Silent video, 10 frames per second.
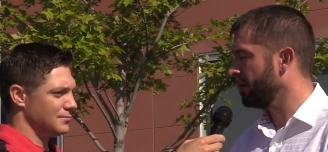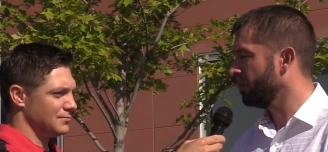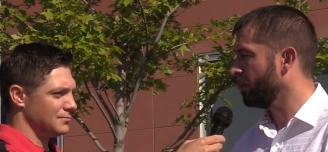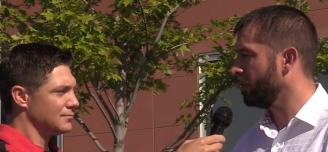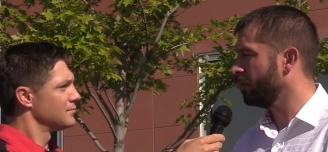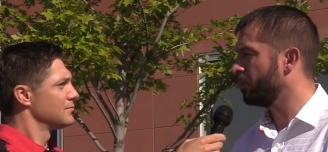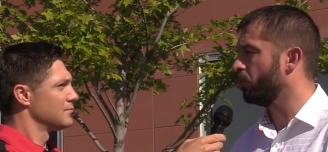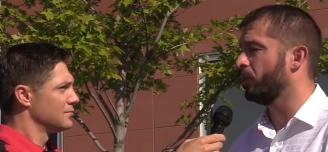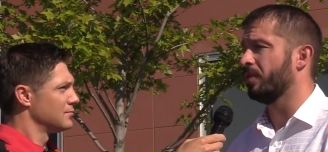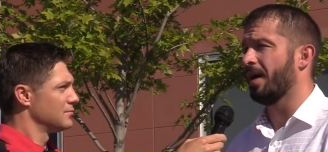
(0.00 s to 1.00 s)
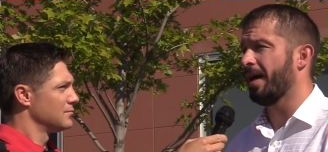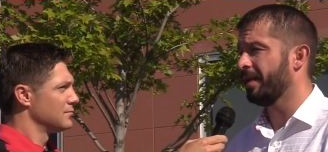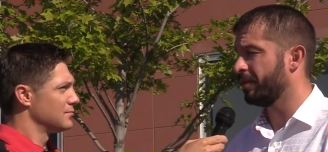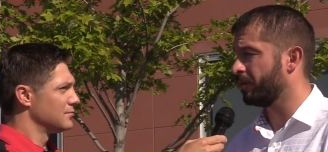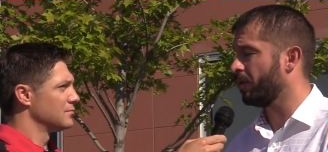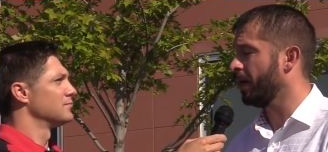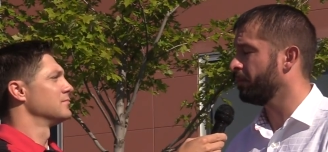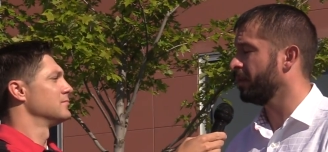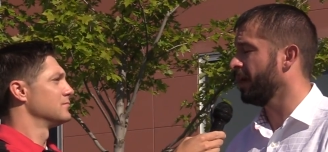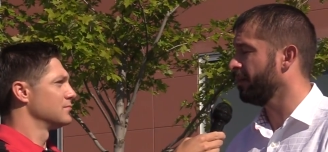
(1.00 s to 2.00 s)
Speaker 1: county roads with the height of the
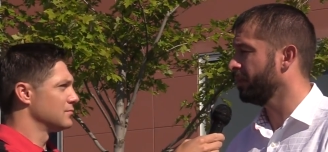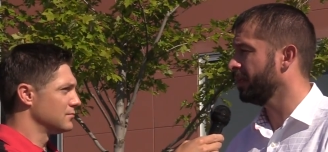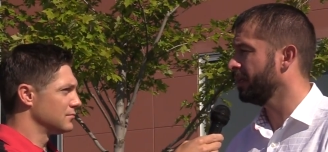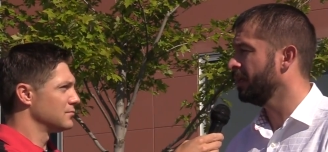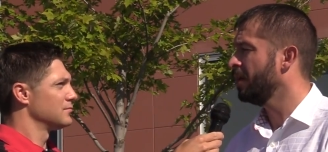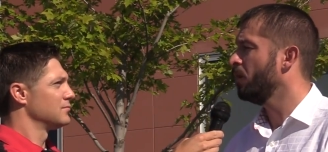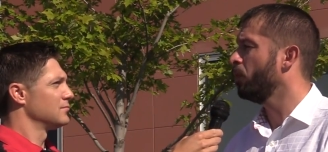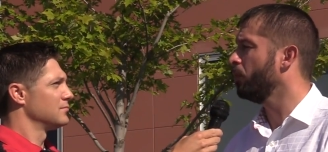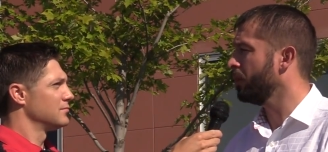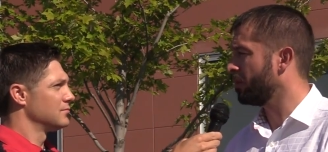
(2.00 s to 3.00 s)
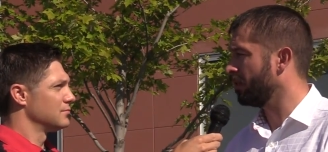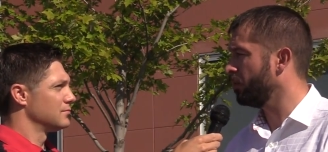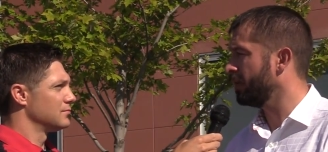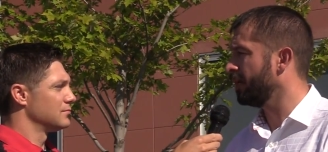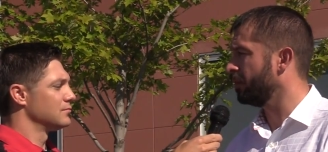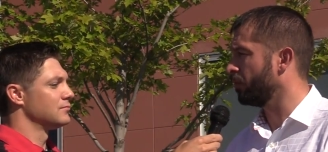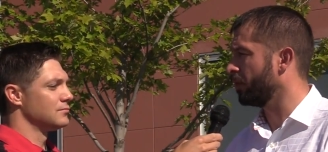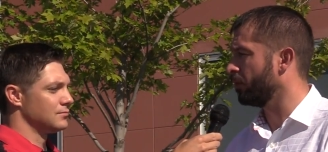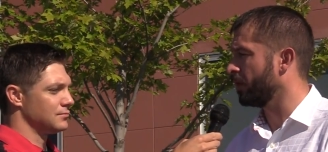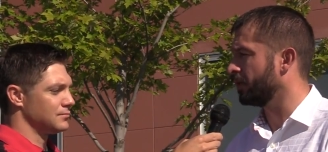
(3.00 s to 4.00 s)
crops and everything, we want you slowing down at
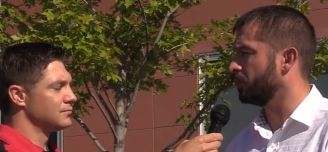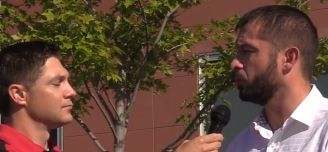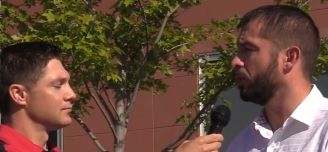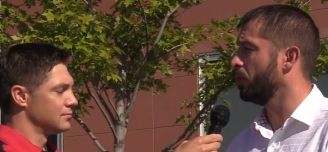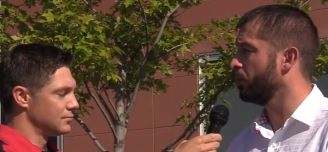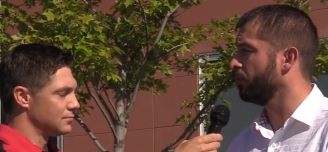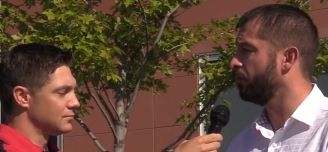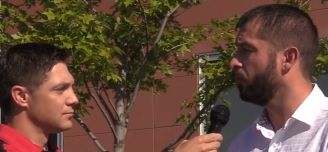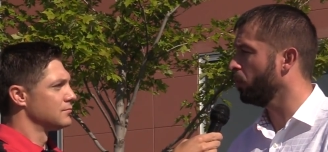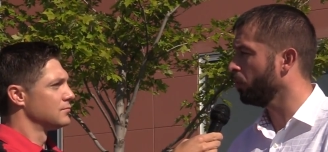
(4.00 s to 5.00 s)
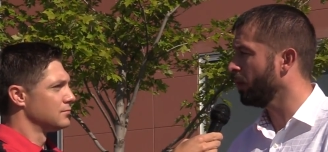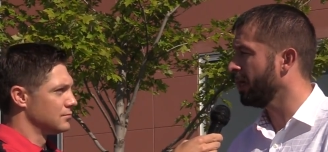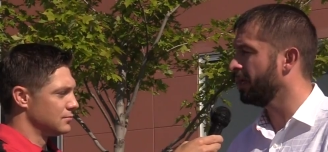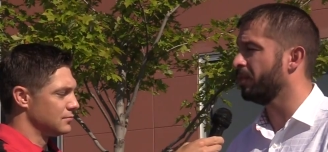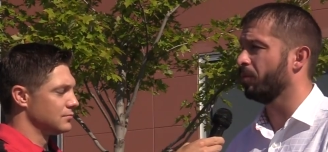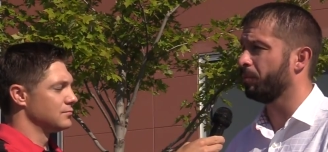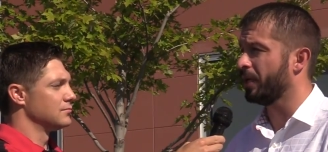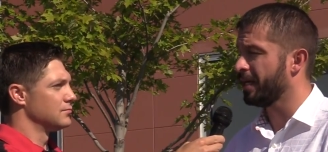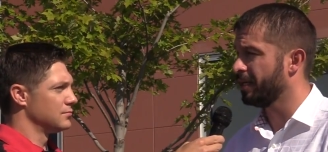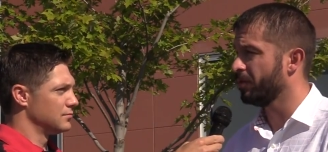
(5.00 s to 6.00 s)
those intersections. We know they're four way, they're
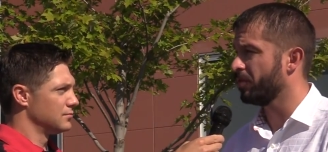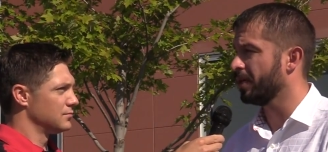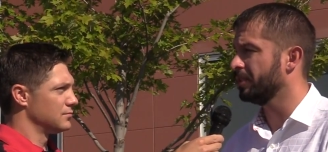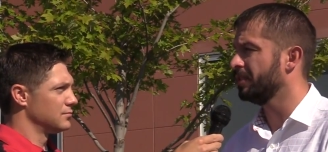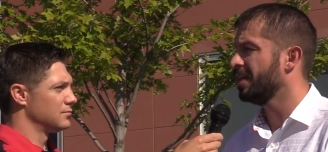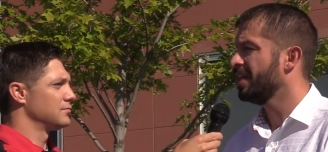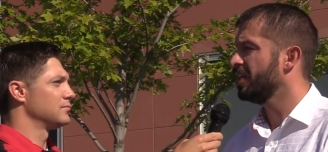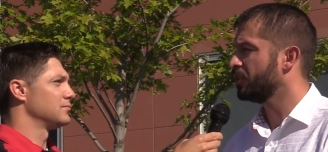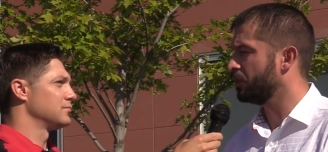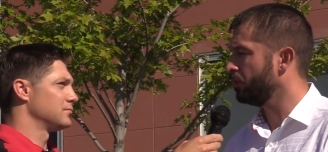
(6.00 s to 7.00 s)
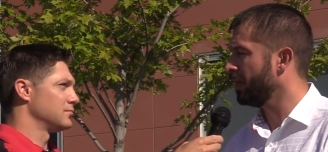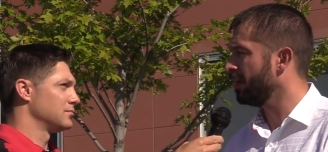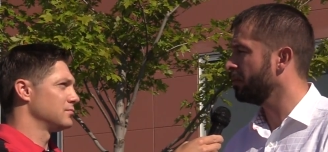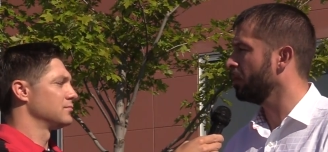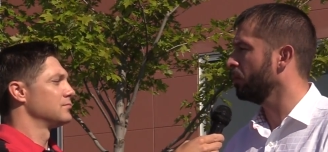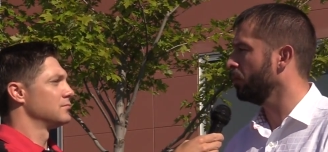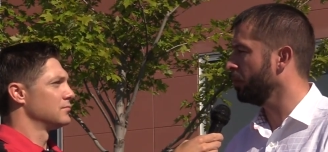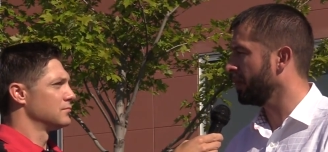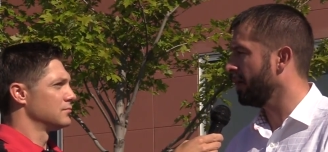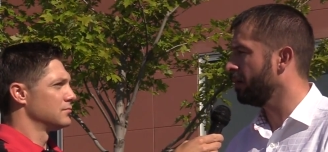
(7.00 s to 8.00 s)
blind intersections. Slow down,
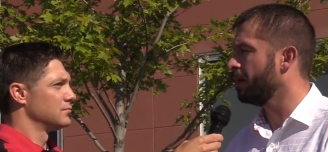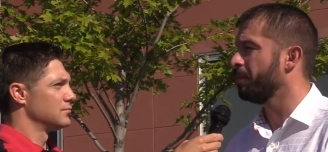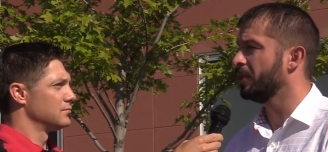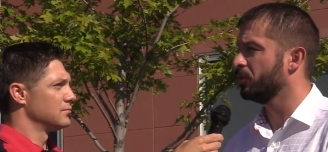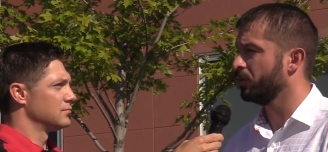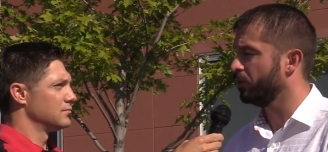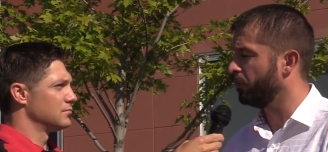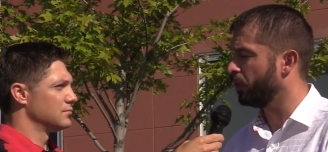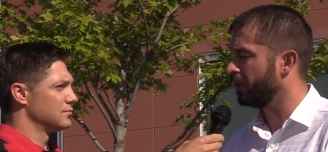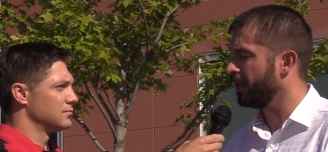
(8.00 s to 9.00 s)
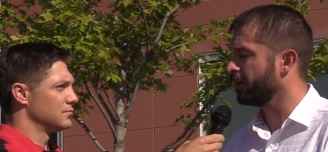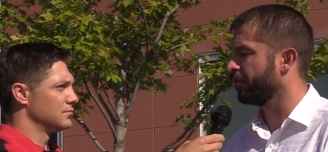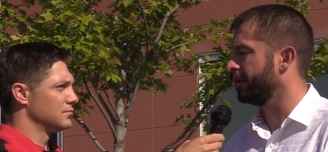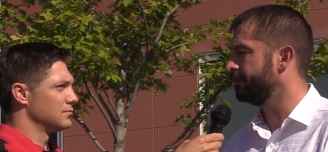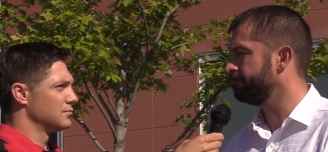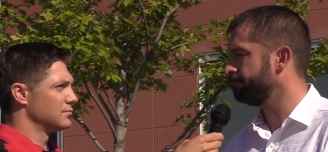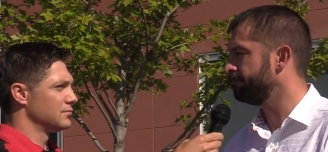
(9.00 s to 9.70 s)
look out, and make sure you avoid an accident.